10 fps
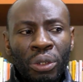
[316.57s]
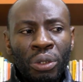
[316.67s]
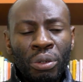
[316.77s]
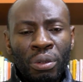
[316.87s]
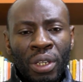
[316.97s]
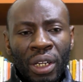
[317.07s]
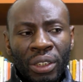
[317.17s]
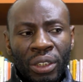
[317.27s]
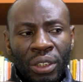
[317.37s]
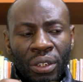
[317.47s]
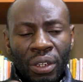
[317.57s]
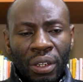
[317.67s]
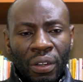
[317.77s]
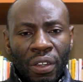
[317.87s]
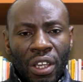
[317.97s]
to that
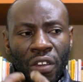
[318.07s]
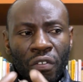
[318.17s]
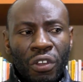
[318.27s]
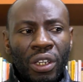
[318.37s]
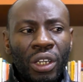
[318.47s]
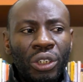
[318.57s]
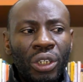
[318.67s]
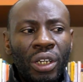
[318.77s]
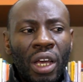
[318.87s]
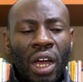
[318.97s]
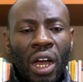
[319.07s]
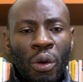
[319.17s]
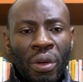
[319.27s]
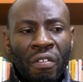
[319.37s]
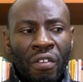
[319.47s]
invitation?
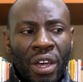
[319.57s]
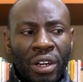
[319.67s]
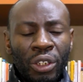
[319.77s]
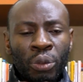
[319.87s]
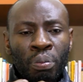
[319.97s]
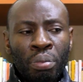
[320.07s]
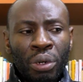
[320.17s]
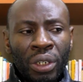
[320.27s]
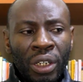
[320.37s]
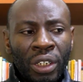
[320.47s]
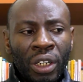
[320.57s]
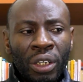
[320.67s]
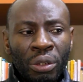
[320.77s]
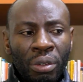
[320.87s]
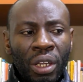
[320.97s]
How have I responded
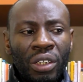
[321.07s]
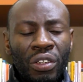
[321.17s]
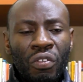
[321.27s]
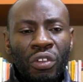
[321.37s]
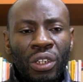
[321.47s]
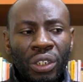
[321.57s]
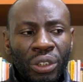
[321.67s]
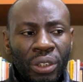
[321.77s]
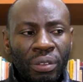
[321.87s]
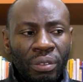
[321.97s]
to that invitation?